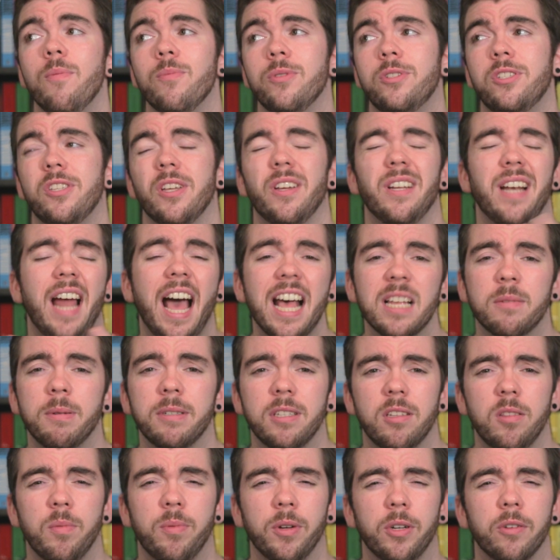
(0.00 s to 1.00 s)
Certain
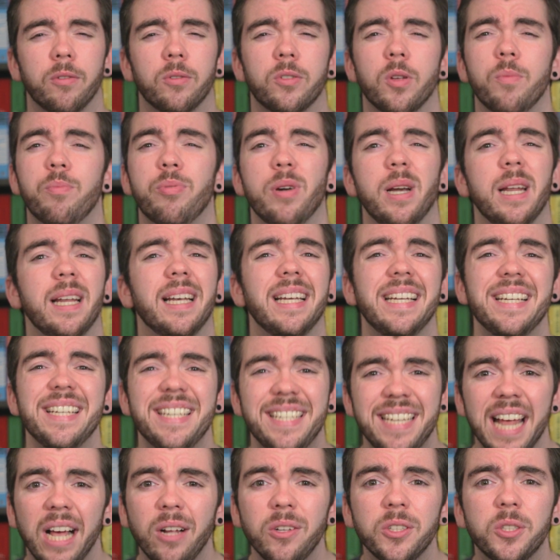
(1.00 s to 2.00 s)
aspects of the book are also brilliantly
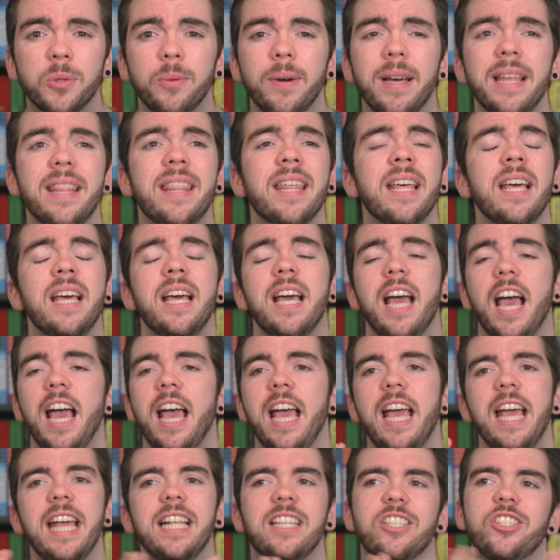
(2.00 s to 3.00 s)
dealt with.
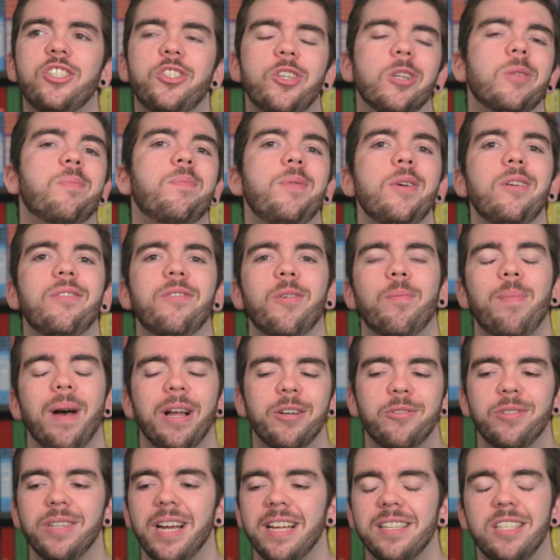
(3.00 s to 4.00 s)
It's just beautiful.
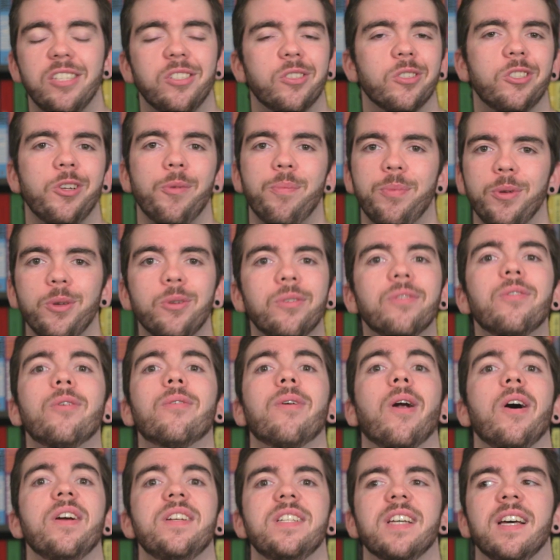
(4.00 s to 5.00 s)
Patrick Ness is just a beautiful
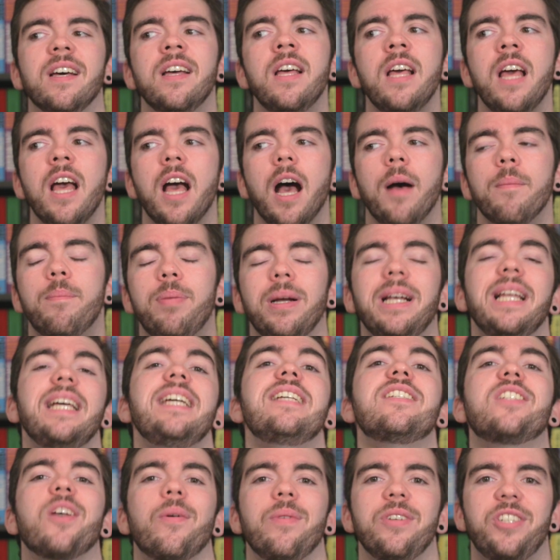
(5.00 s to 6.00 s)
writer, and
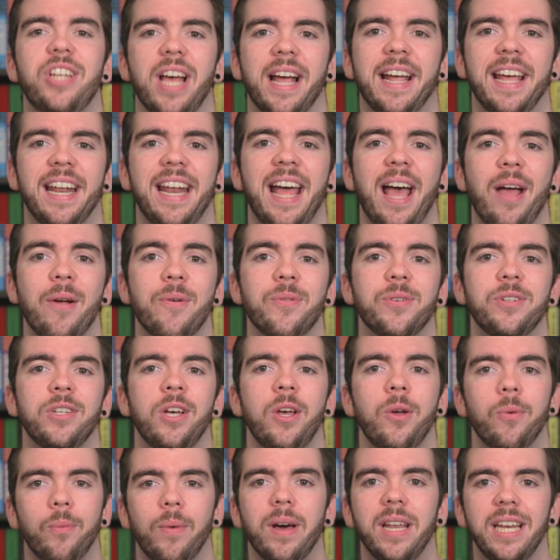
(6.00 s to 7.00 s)
please go and check it out
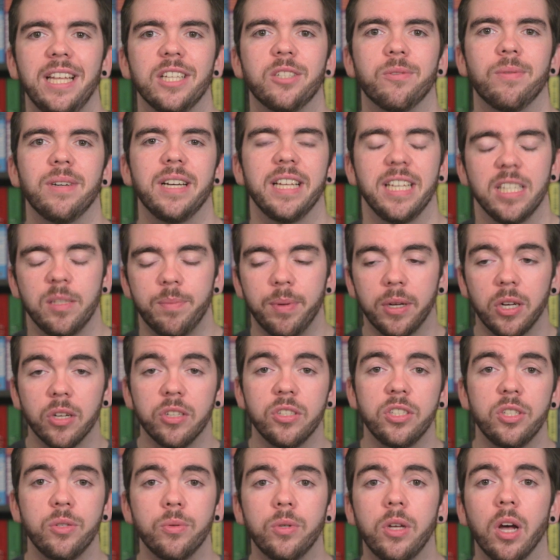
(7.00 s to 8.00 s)
when it's released
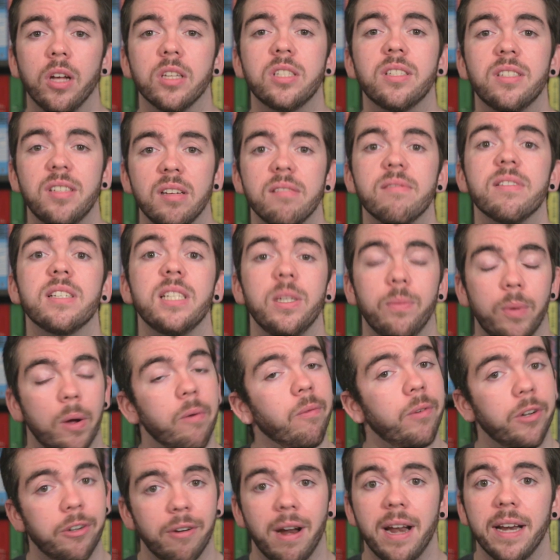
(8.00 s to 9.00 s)
because you guys seriously
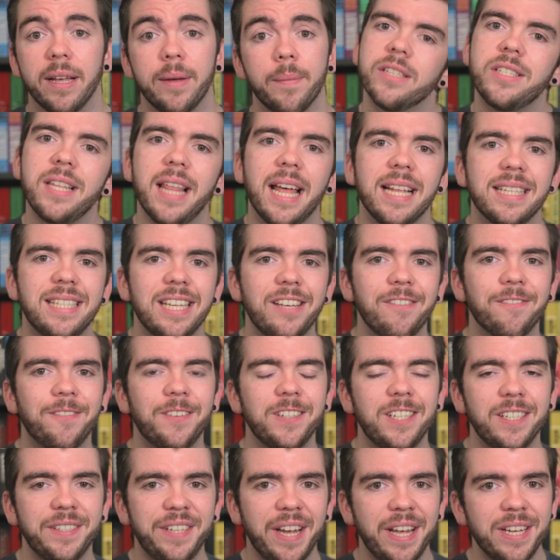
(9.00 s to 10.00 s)
won't regret it. So that's it
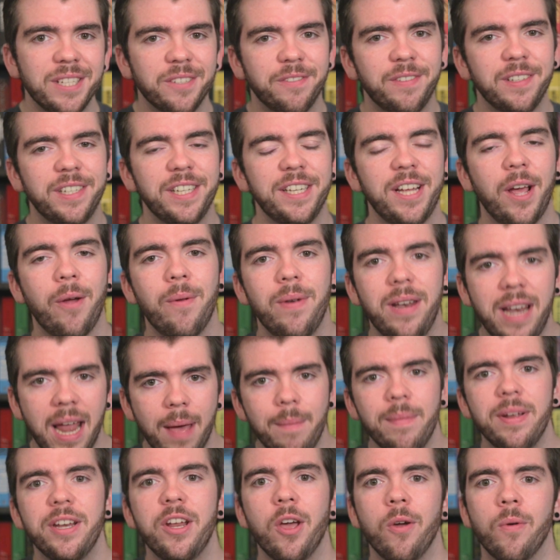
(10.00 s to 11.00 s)
for today's video.
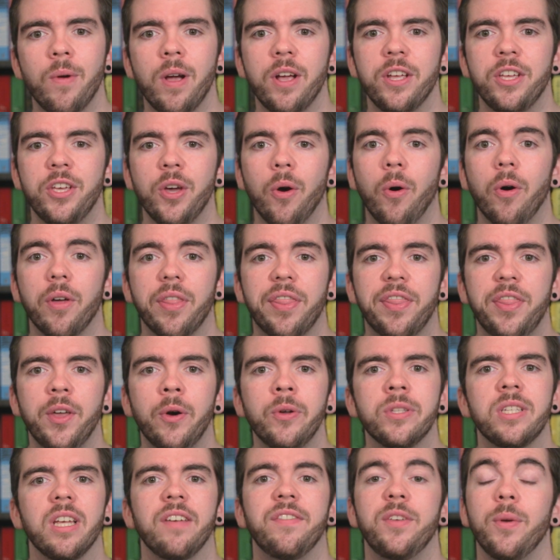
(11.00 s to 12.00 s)
Let me know your
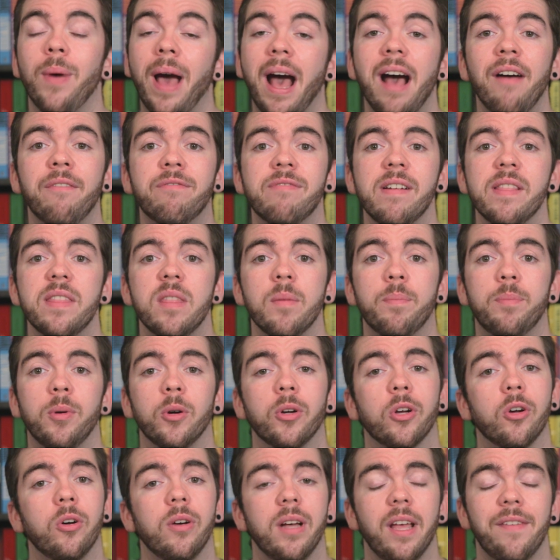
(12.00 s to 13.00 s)
thoughts if you have read the
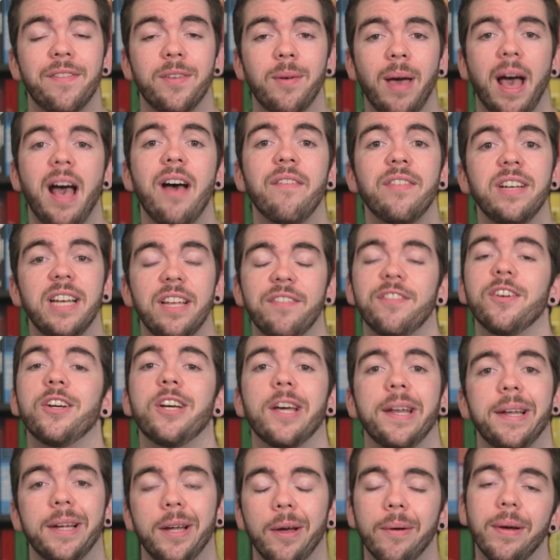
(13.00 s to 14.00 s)
book or if you haven't, if you're
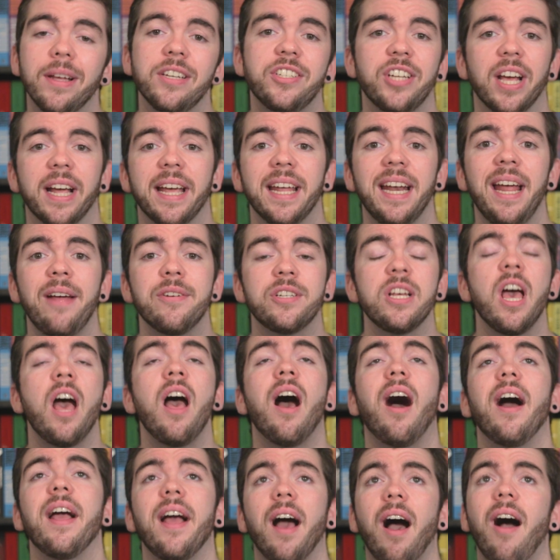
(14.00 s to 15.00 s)
gonna go and check it out.
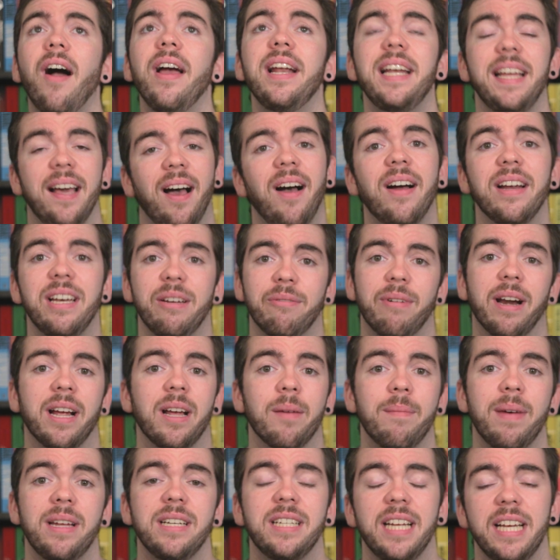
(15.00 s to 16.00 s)
I highly, highly
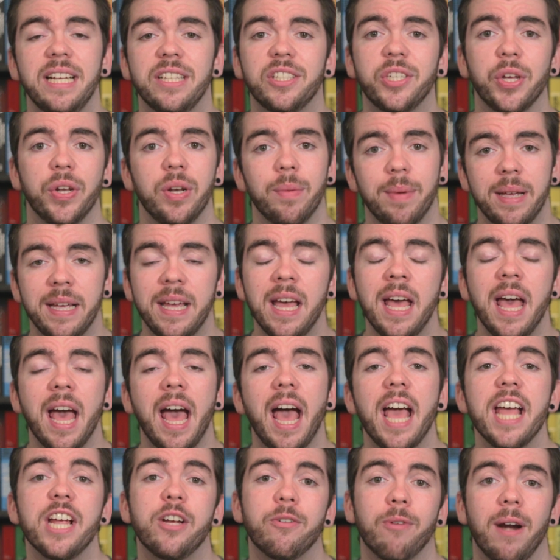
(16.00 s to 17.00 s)
recommend it. It's gonna be
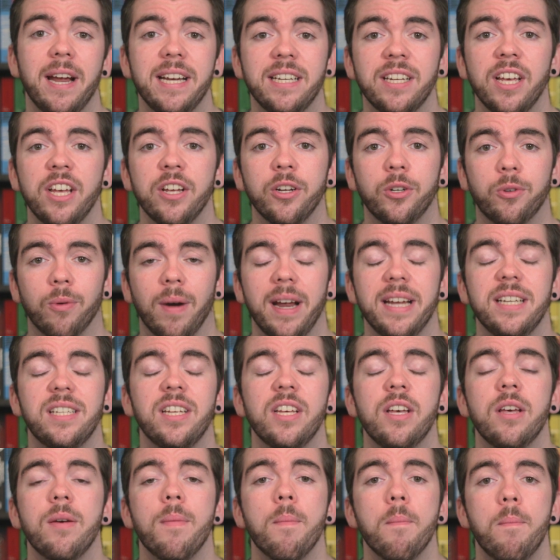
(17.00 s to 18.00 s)
a great, great
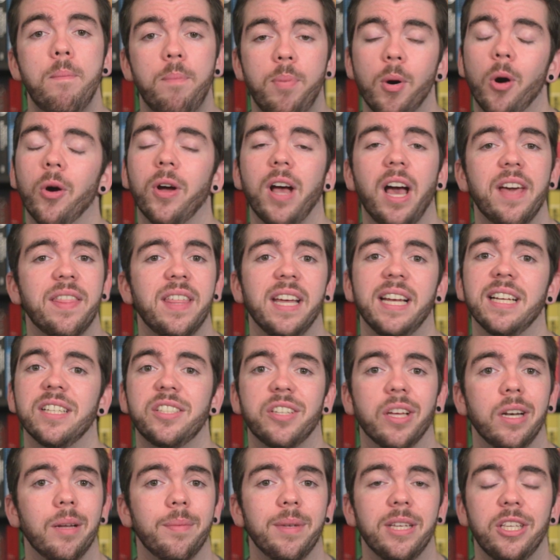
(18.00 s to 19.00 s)
book. I think it's
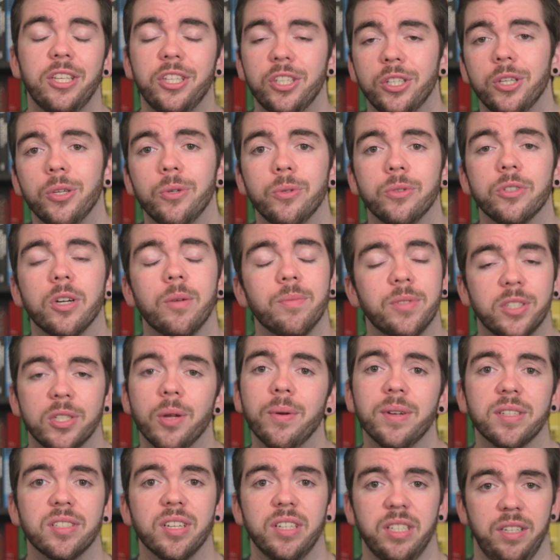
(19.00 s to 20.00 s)
gonna be huge. I'm
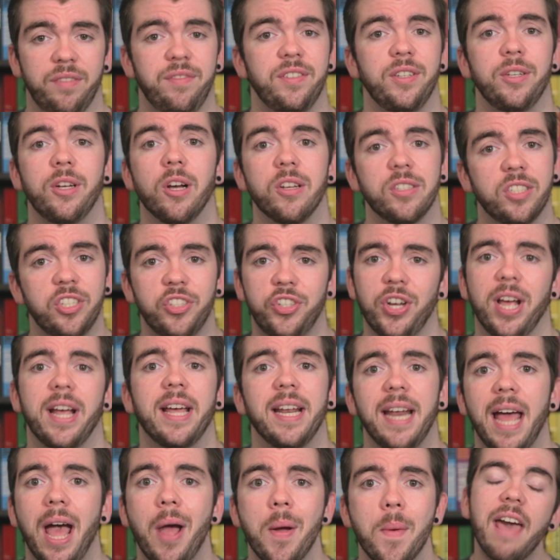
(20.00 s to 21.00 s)
so excited for you guys to check
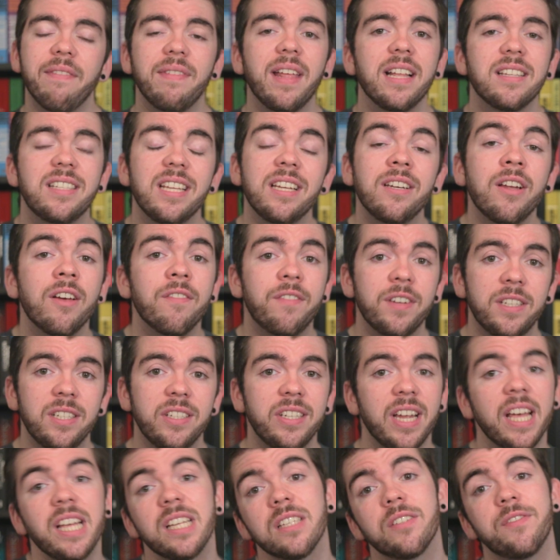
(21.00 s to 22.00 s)
it out. And that's it for
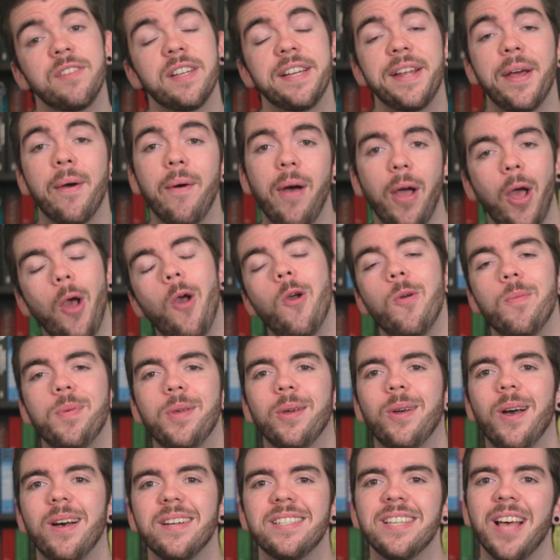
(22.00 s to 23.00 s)
today's video. I hope
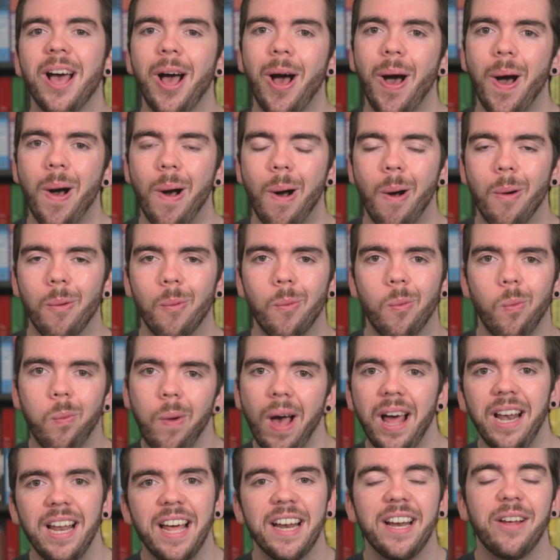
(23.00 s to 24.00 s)
you guys are
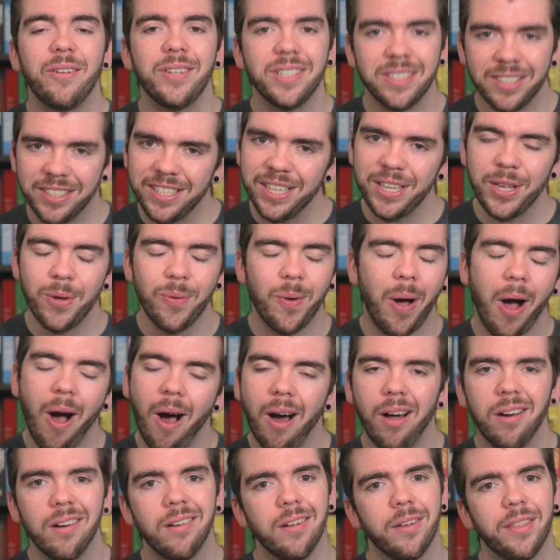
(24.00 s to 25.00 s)
well, and I'll see you
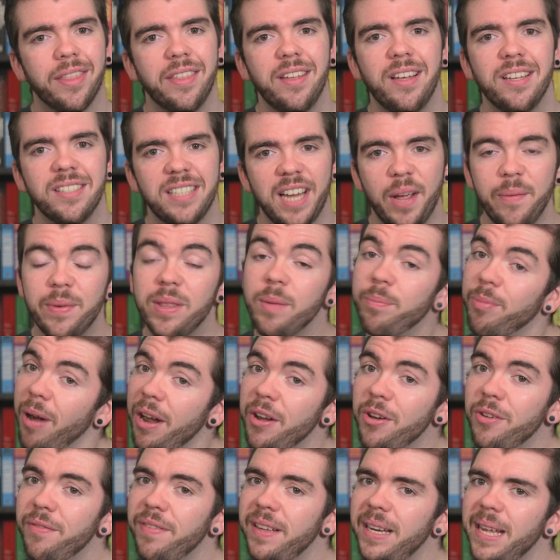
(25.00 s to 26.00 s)
on Thursday with a
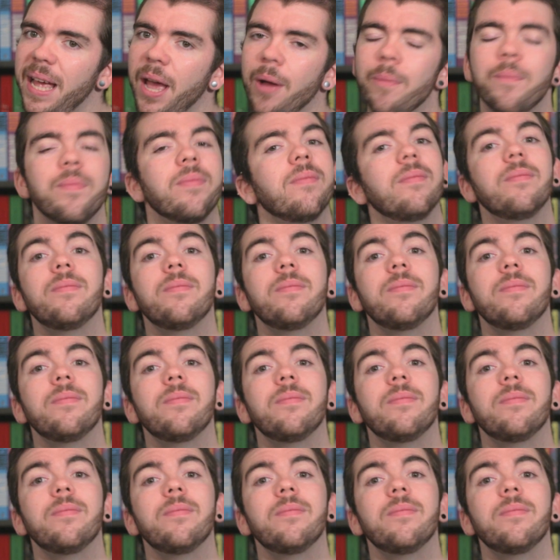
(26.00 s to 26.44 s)
brand new video.